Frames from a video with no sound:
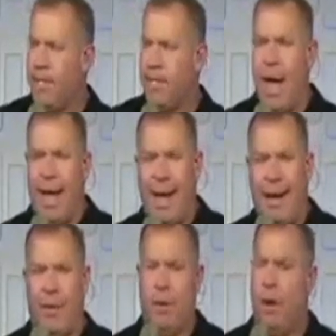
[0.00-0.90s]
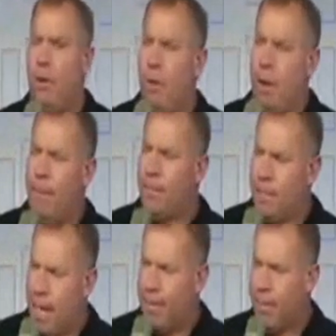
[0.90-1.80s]
So, I don't know how much
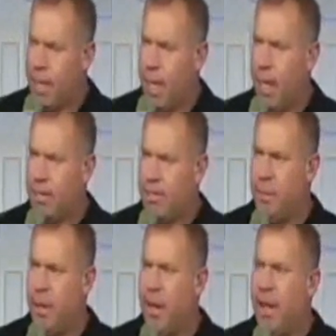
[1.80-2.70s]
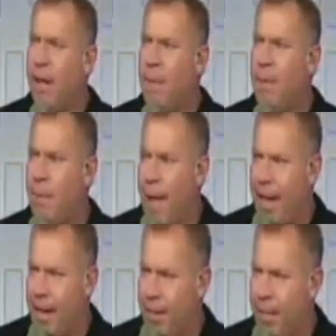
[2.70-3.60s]
a diamond costs, but remember
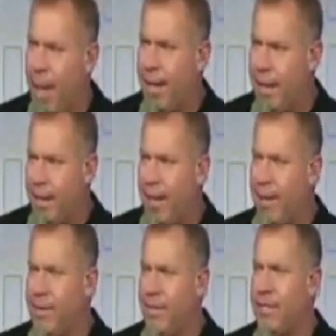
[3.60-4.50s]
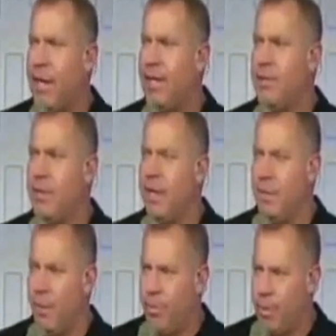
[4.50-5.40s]
back in the day they used to say it should
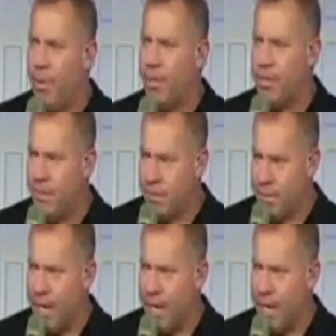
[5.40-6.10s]
equal 3 months of your